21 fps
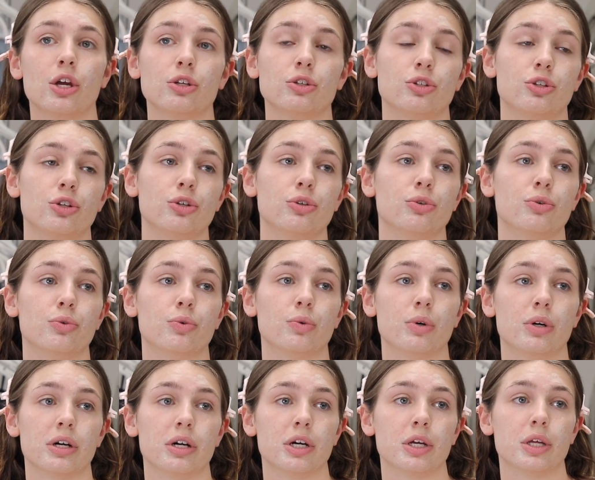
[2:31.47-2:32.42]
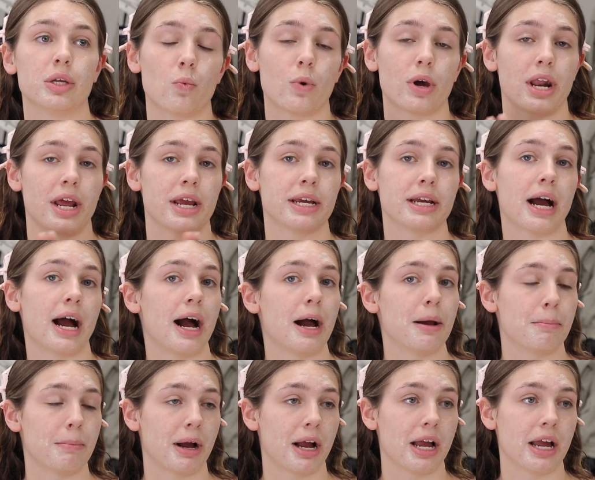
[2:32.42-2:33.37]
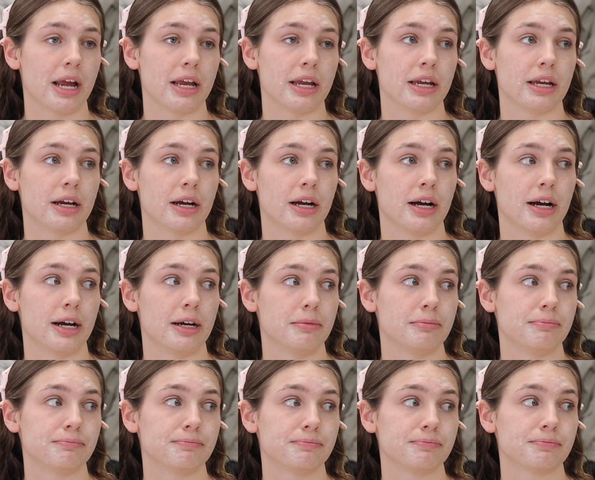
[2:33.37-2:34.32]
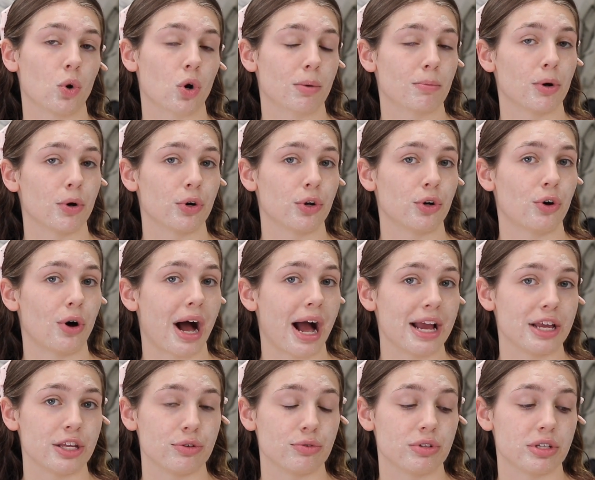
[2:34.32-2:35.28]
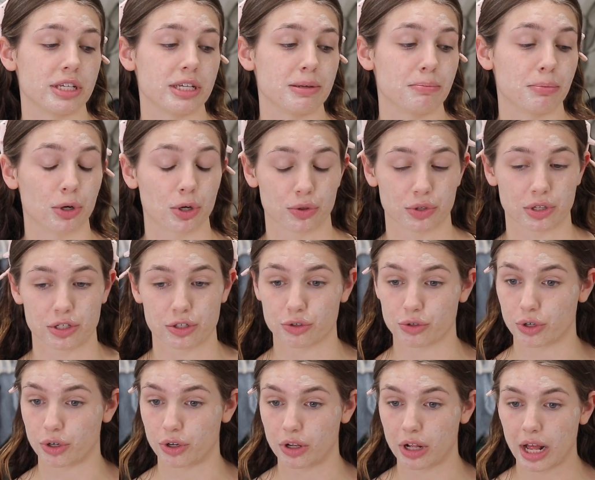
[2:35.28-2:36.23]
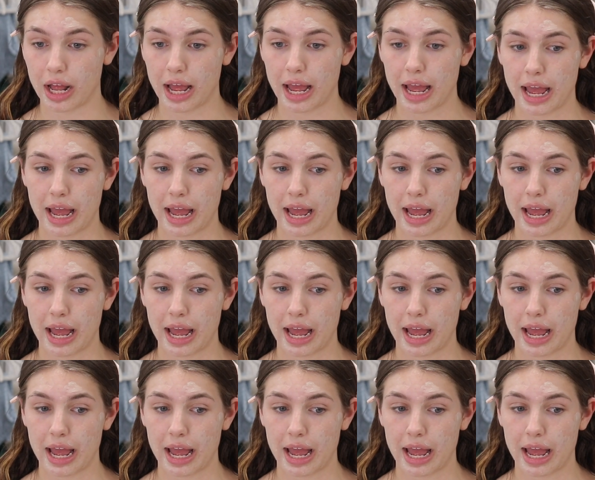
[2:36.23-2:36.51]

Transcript: to when I got my hormonal IUD birth control.